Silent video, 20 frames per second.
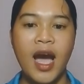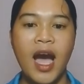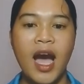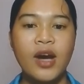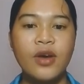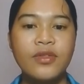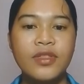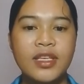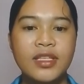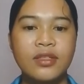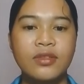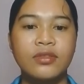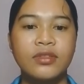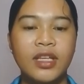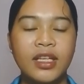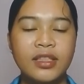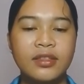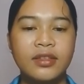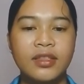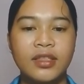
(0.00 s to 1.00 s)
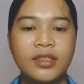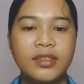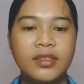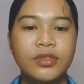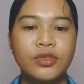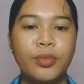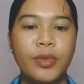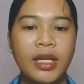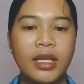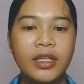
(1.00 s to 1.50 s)
How this connected
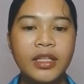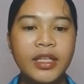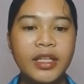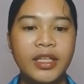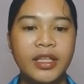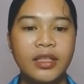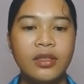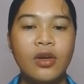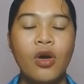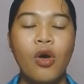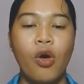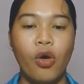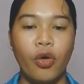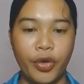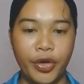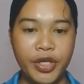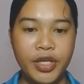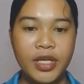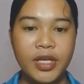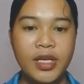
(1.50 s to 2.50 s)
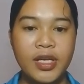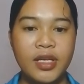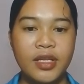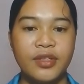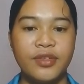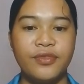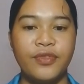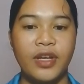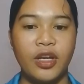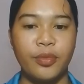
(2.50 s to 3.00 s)
to my learning or
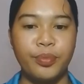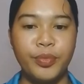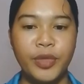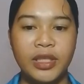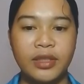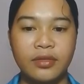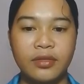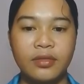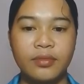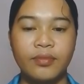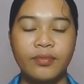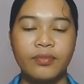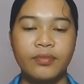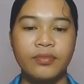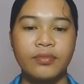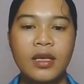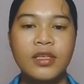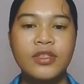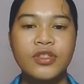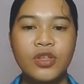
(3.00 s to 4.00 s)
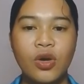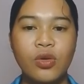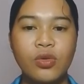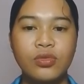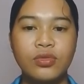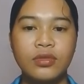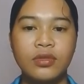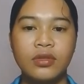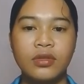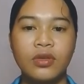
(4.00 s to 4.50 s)
development?
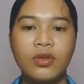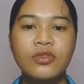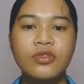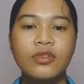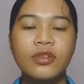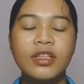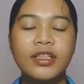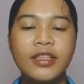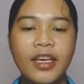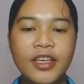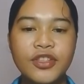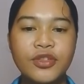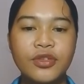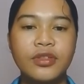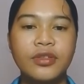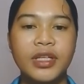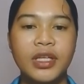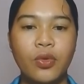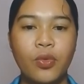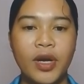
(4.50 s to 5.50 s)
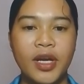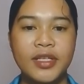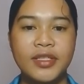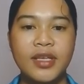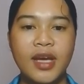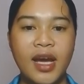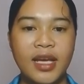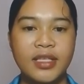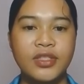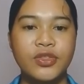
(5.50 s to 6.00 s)
So, consolidation requires
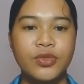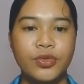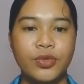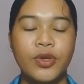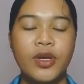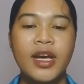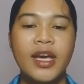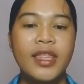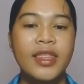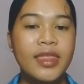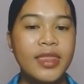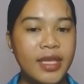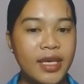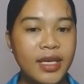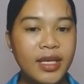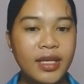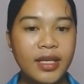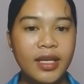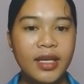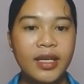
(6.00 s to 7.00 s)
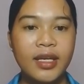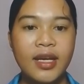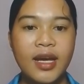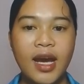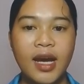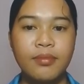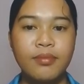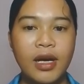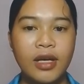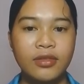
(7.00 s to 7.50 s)
us to think
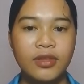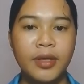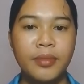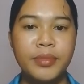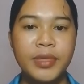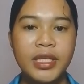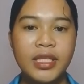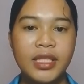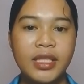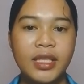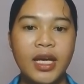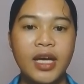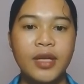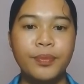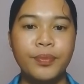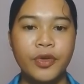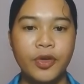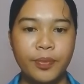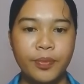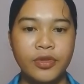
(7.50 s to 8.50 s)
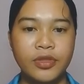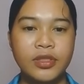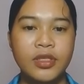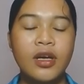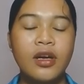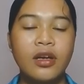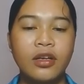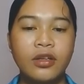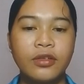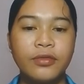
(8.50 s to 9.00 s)
about the meaning and purpose
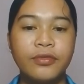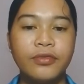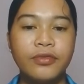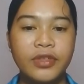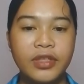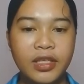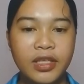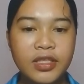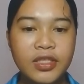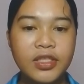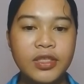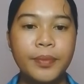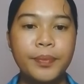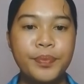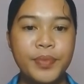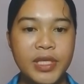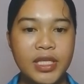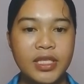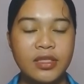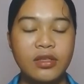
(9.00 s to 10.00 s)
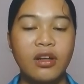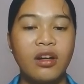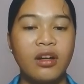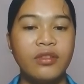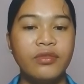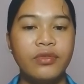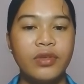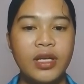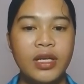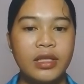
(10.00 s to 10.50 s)
of each piece
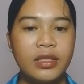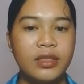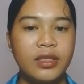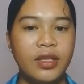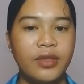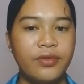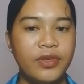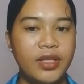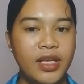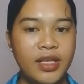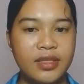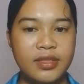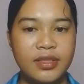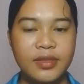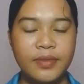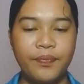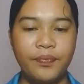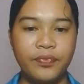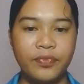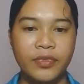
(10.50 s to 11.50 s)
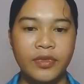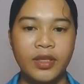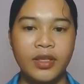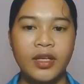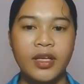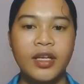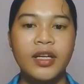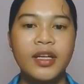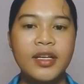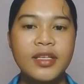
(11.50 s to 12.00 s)
of evidence.
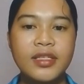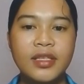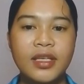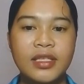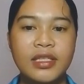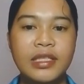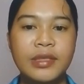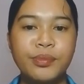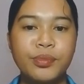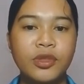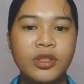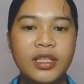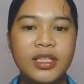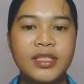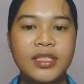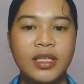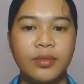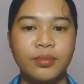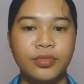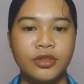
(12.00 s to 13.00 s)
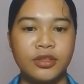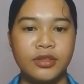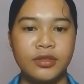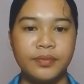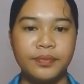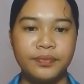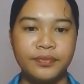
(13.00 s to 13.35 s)
Here's a simple example.